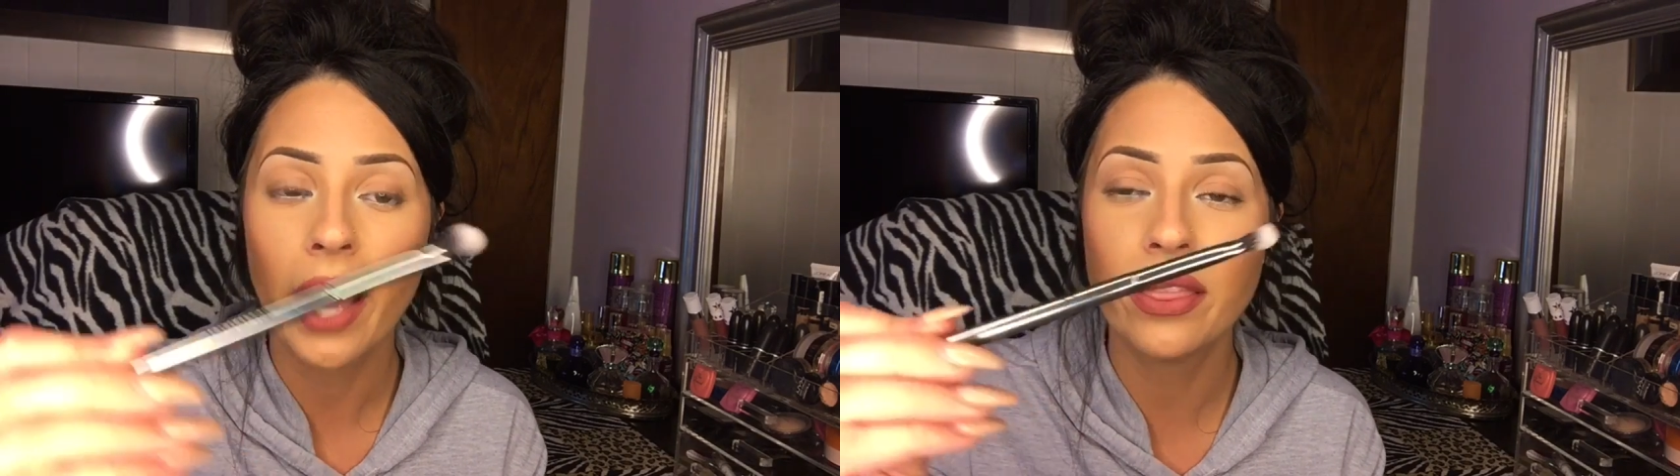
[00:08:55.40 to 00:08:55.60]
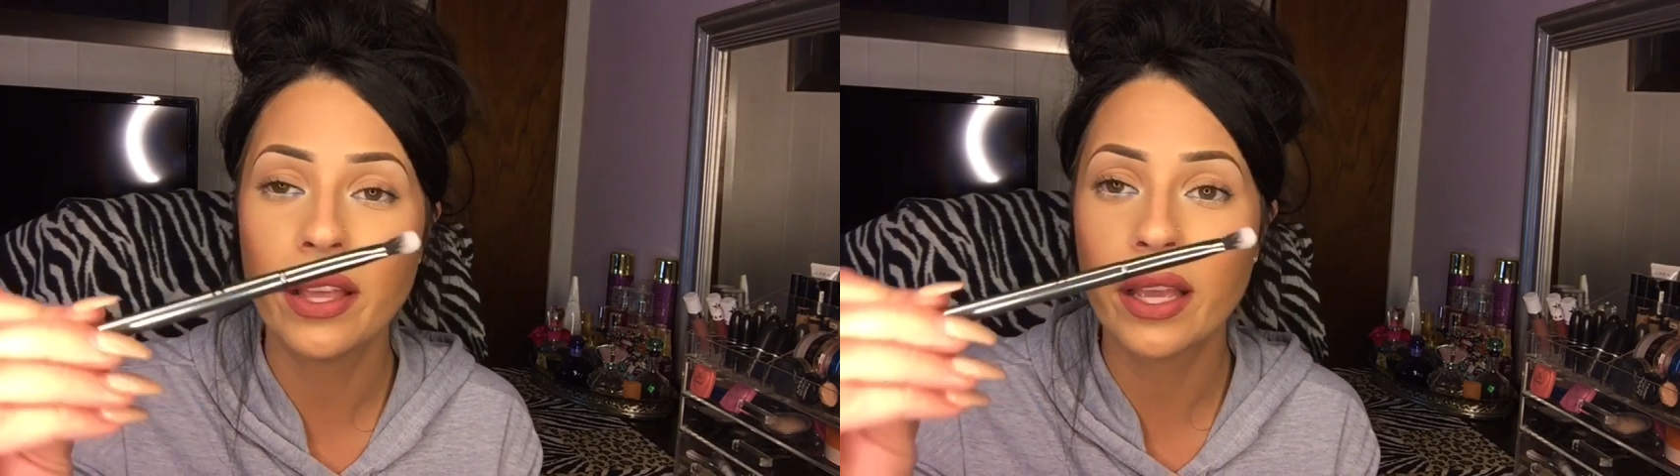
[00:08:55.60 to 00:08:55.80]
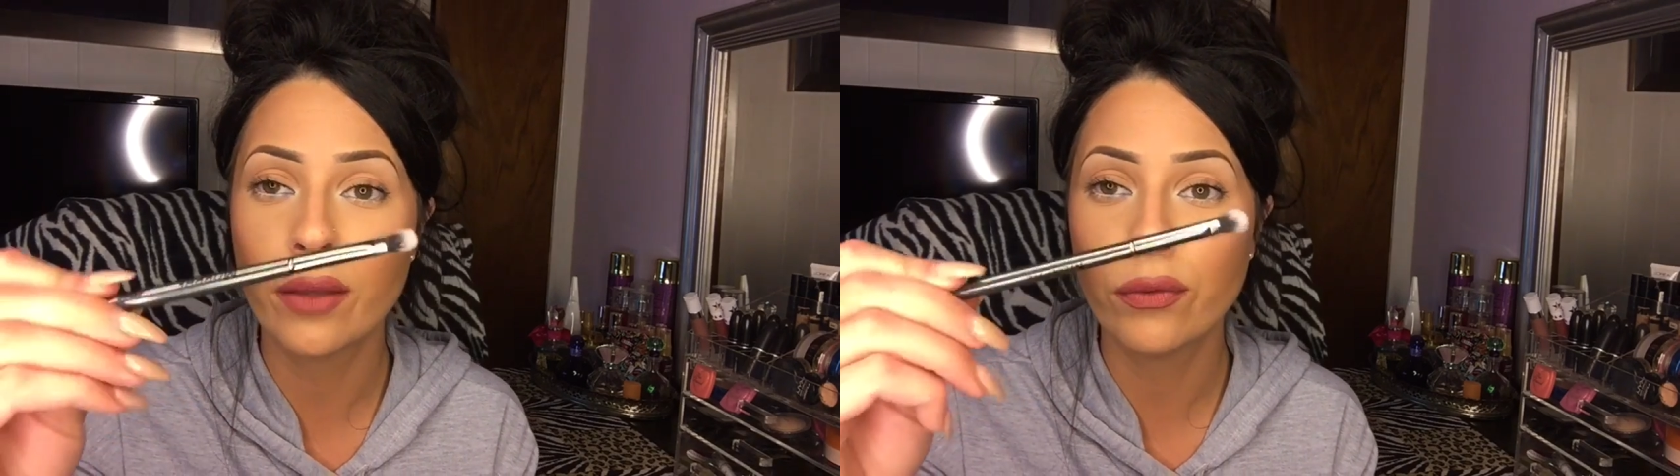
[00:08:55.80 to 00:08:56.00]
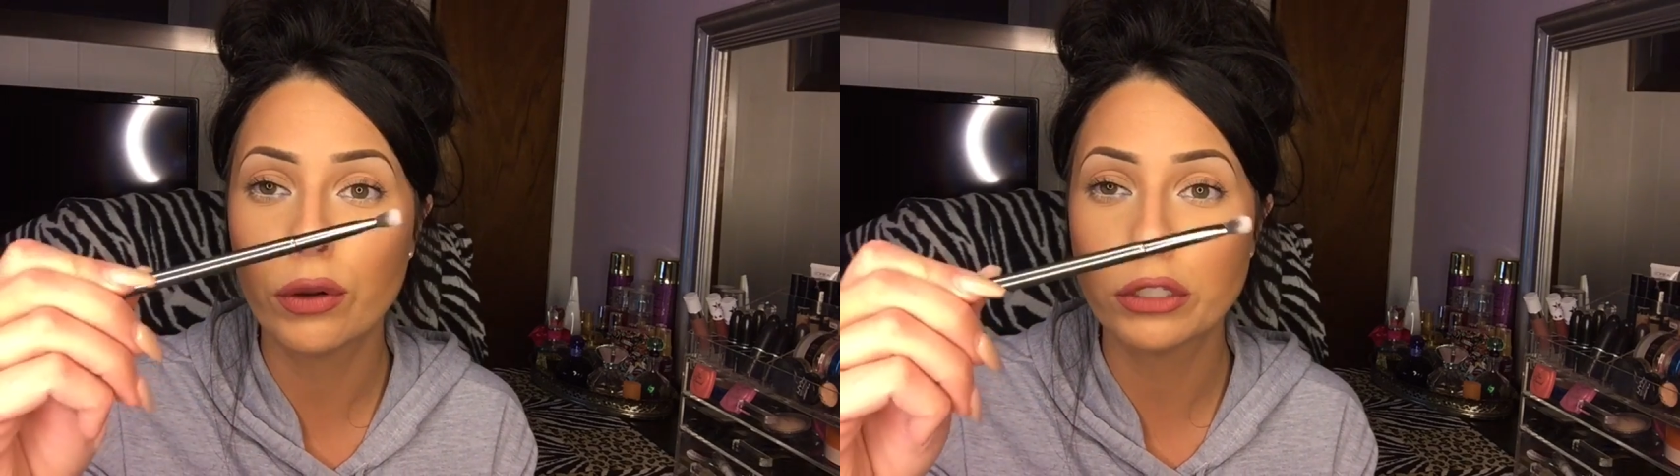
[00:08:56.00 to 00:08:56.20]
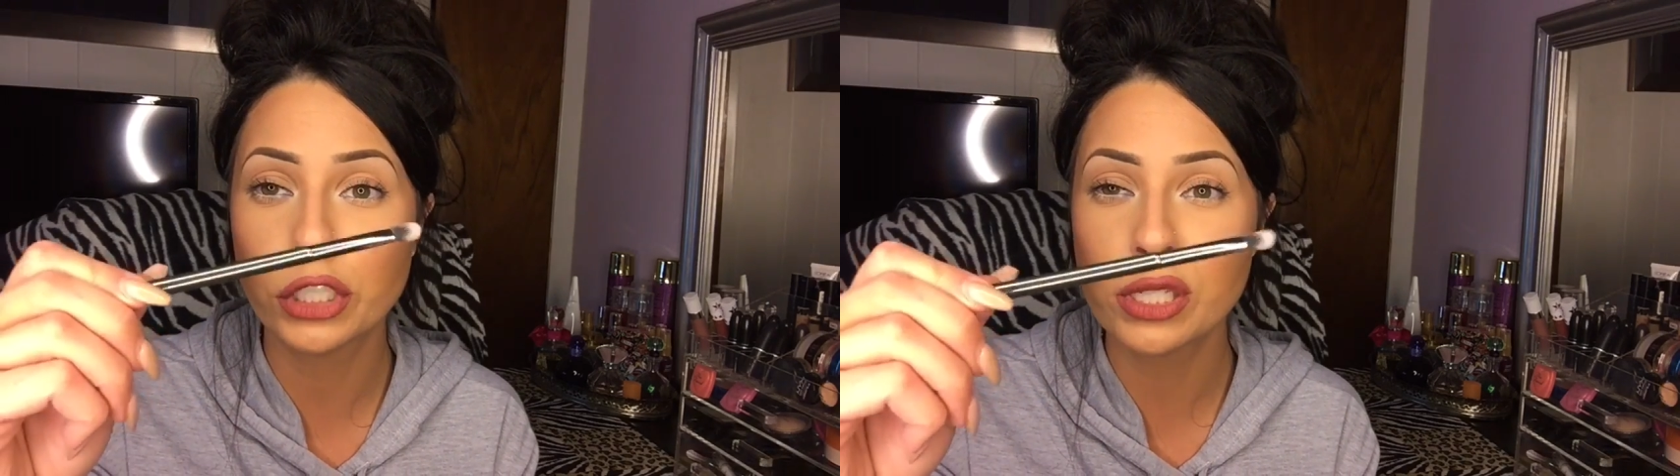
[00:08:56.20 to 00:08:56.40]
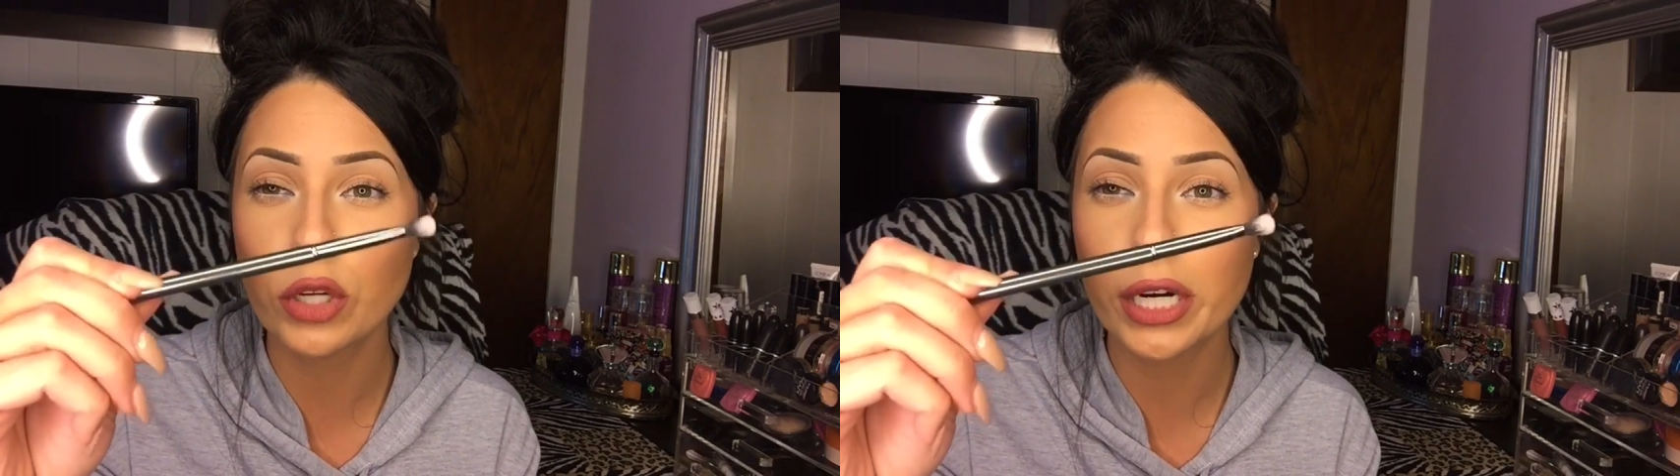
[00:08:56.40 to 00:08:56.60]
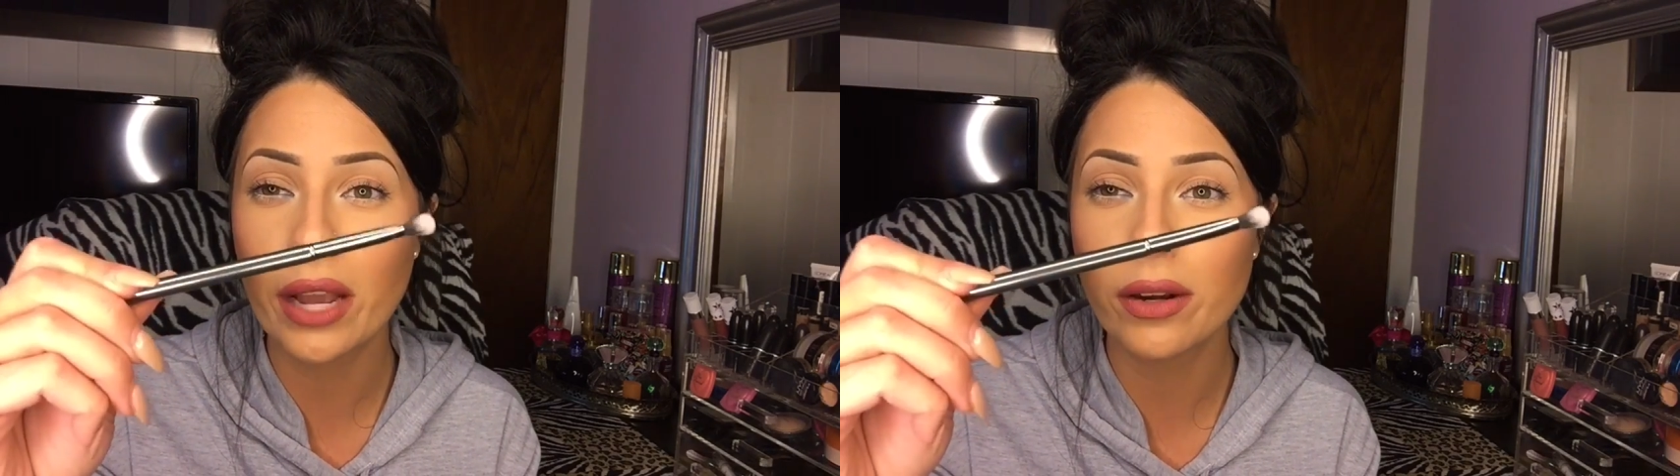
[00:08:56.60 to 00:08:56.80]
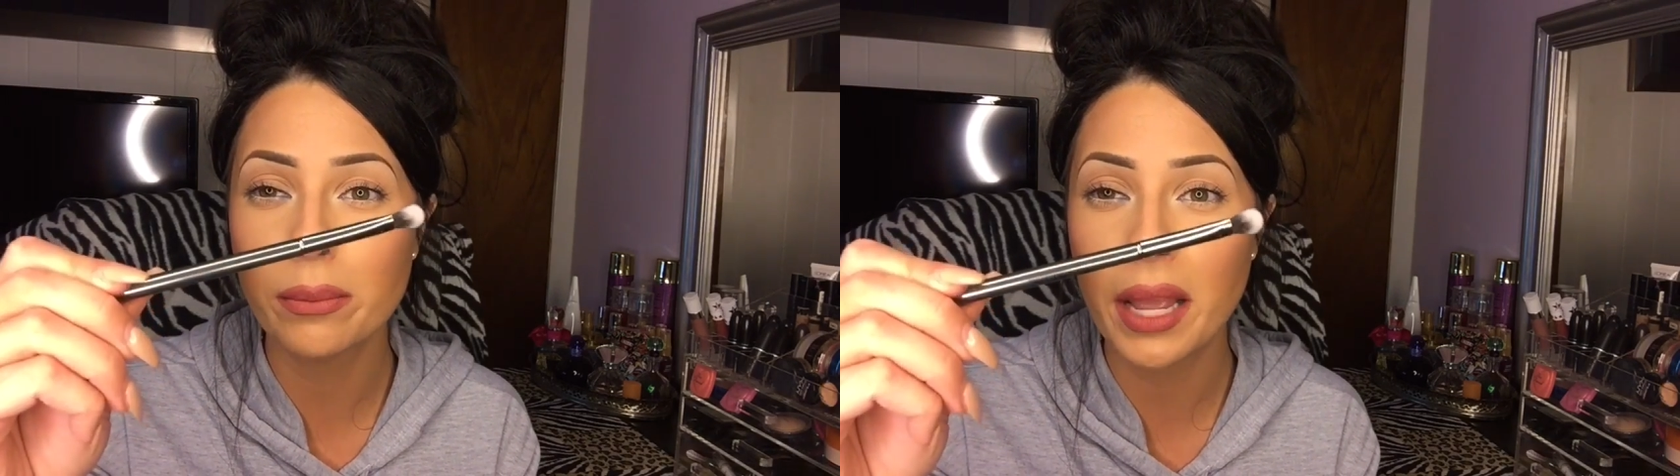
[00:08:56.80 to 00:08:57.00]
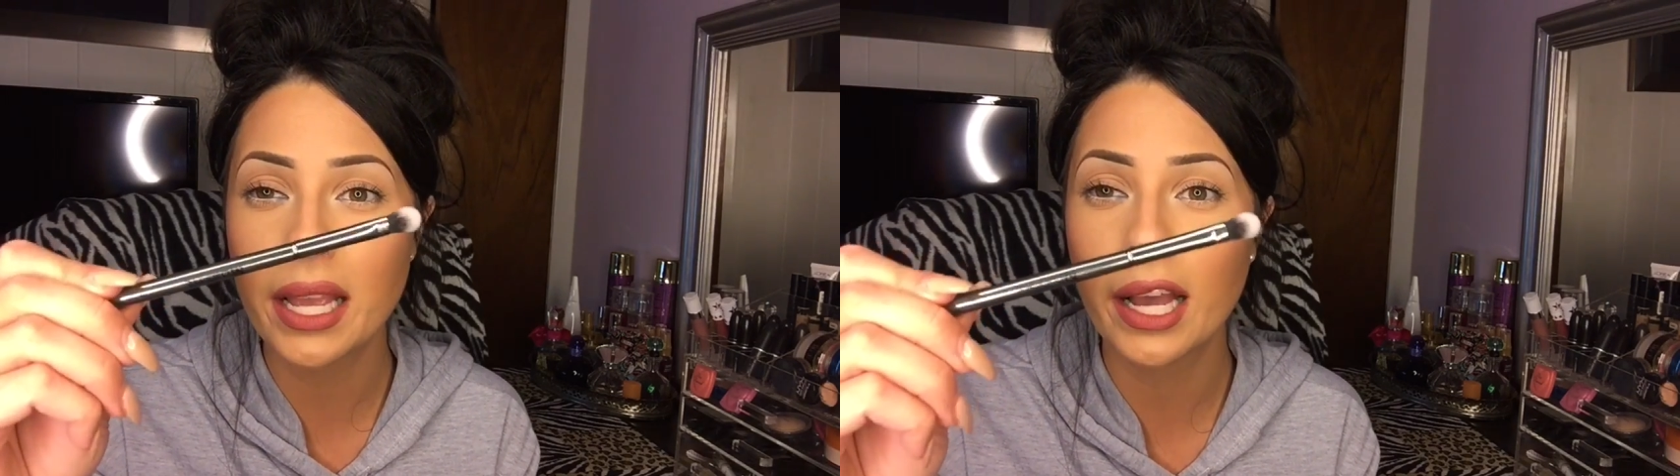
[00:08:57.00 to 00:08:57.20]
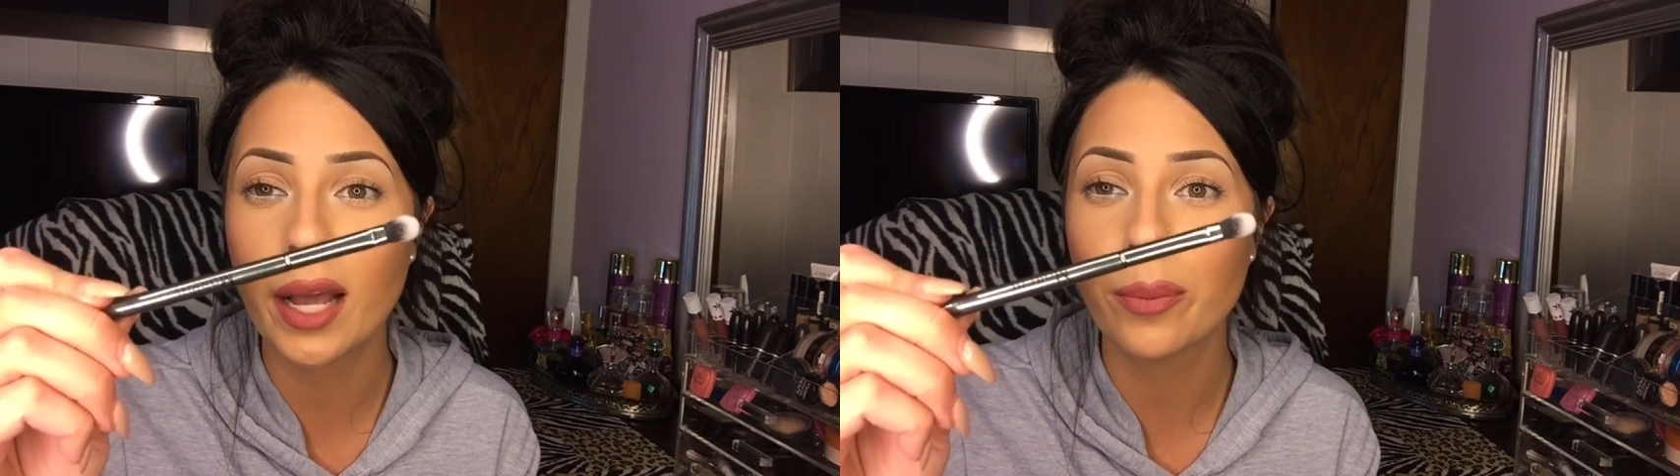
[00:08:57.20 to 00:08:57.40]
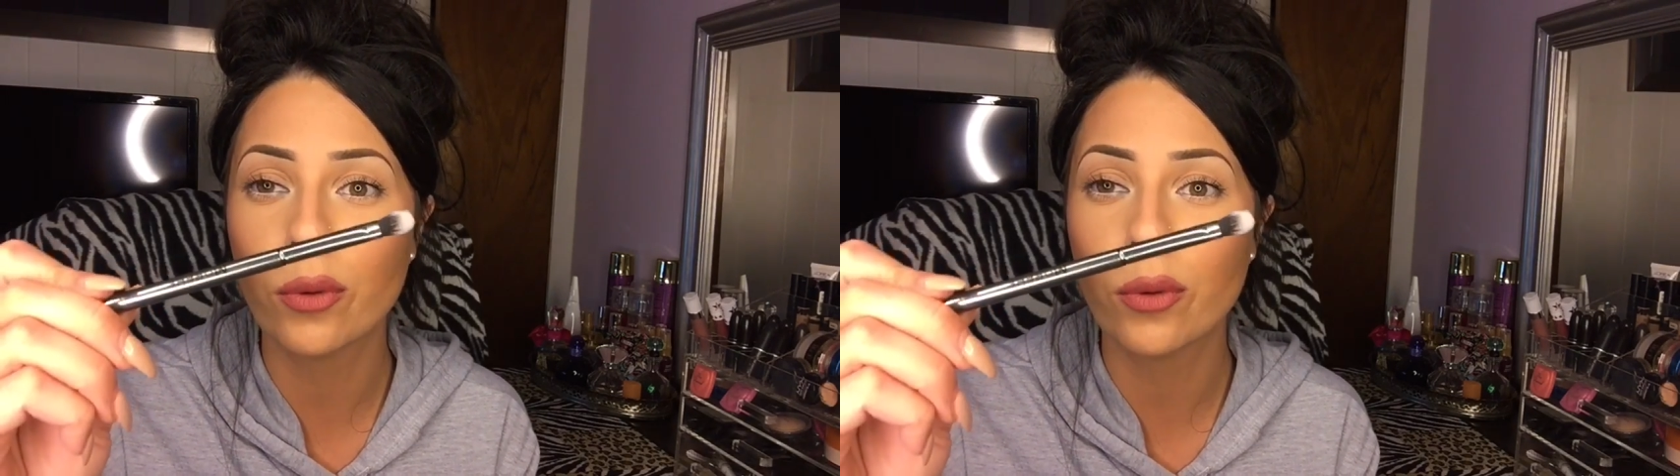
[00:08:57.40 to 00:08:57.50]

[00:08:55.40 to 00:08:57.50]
I think if you're just starting out in makeup,